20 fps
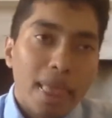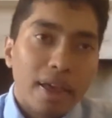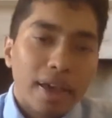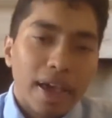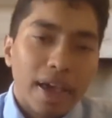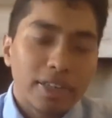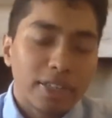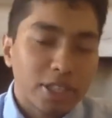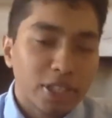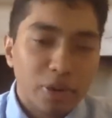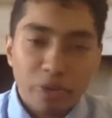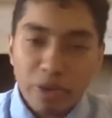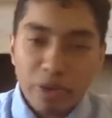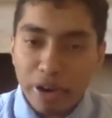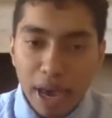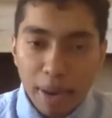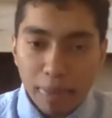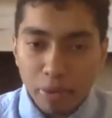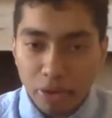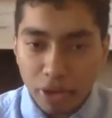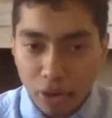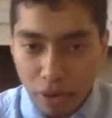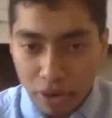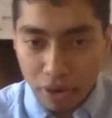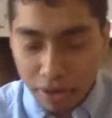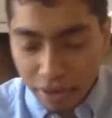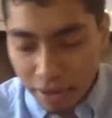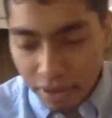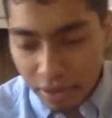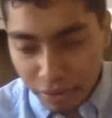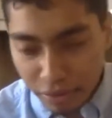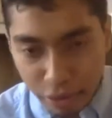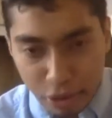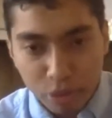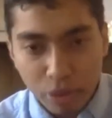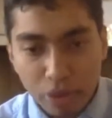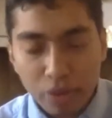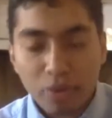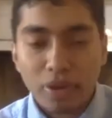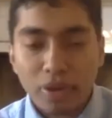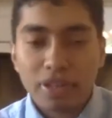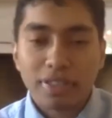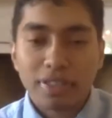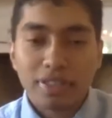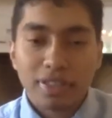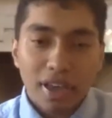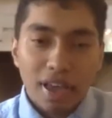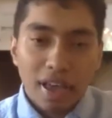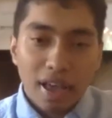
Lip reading: And just to recap really quickly, the first one was